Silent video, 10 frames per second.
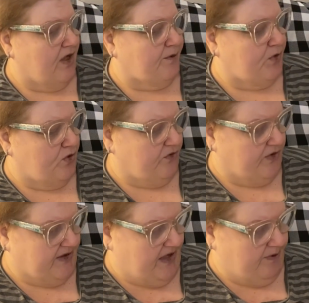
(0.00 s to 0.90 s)
A beautiful
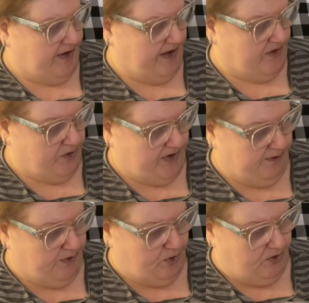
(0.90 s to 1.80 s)
day begins with a
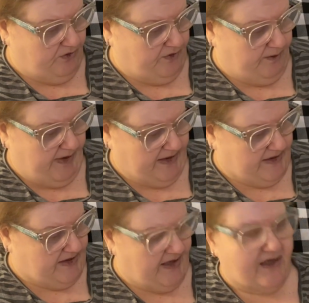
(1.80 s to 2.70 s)
beautiful
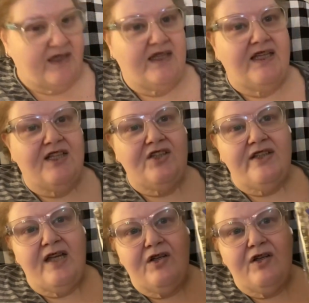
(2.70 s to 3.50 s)
mindset. Look how